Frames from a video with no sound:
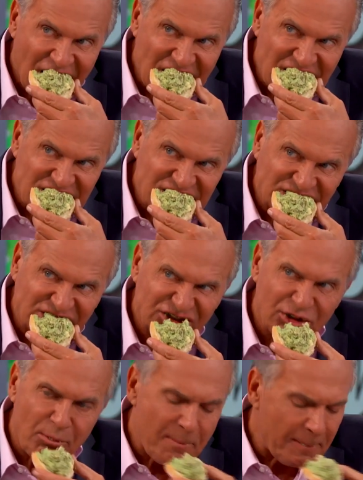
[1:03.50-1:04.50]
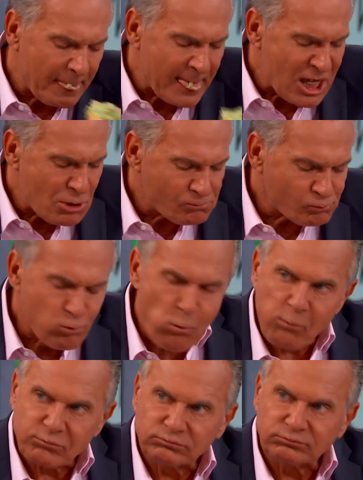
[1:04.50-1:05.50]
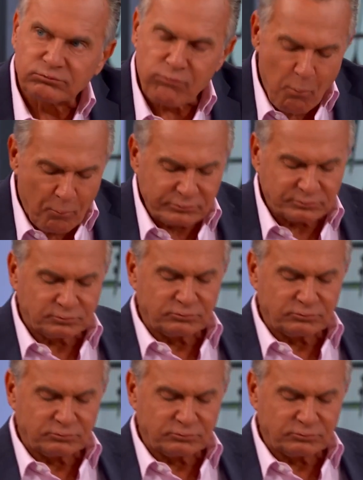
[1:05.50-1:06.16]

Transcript: own self-rising whole grain version. And we're